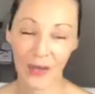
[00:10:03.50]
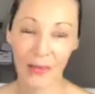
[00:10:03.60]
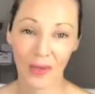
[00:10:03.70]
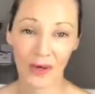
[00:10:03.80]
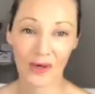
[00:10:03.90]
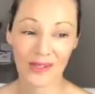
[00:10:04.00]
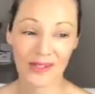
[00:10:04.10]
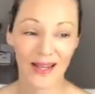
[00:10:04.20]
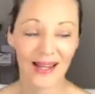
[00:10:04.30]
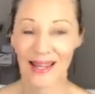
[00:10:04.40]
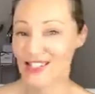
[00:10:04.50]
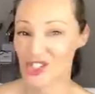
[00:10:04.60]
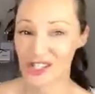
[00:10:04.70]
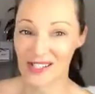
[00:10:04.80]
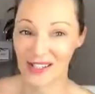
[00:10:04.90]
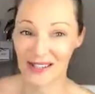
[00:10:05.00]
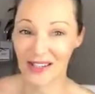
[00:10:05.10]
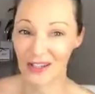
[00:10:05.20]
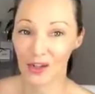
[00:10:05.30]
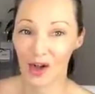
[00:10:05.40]
week, because it's just the
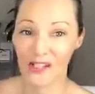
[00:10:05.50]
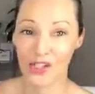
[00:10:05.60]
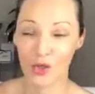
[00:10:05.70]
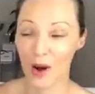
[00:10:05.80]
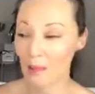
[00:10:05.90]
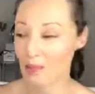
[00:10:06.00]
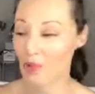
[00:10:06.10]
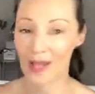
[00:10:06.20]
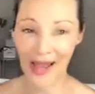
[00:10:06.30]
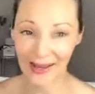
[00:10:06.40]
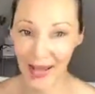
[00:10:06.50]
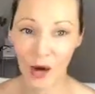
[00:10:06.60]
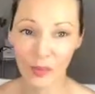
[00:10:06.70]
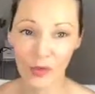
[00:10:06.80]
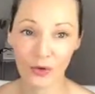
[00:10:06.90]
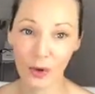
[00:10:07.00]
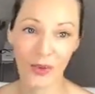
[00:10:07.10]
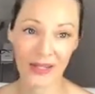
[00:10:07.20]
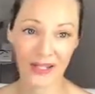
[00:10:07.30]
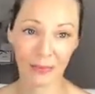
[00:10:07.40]
thing that lights you up and you can't help but grow
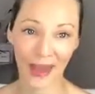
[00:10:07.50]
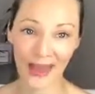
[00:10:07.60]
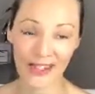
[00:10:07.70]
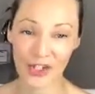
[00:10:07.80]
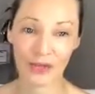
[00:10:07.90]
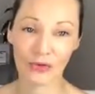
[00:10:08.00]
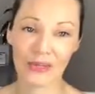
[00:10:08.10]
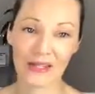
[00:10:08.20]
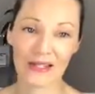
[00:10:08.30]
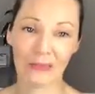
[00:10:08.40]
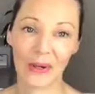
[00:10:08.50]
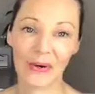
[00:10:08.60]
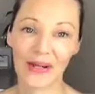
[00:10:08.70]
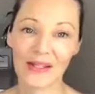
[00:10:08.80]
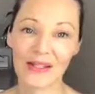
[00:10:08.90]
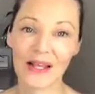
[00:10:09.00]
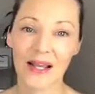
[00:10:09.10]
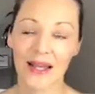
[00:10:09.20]
and expand just through the experience.